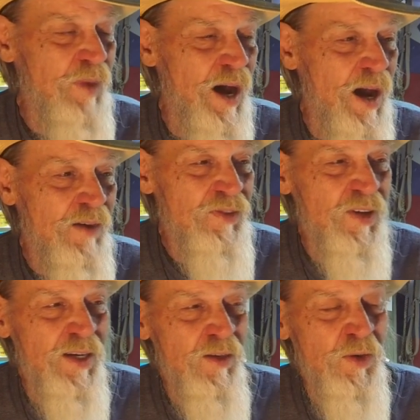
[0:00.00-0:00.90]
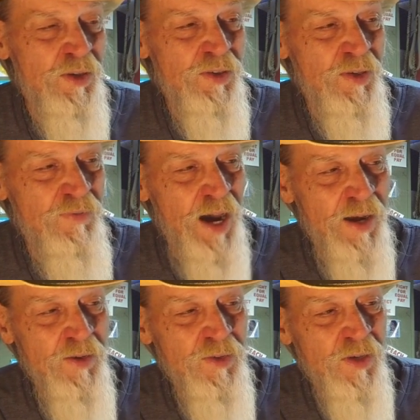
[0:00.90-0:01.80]
I have seen Christian
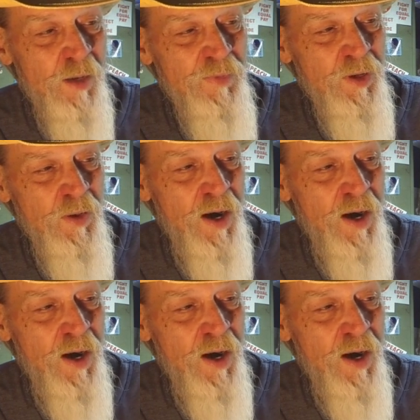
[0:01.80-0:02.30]
values come through.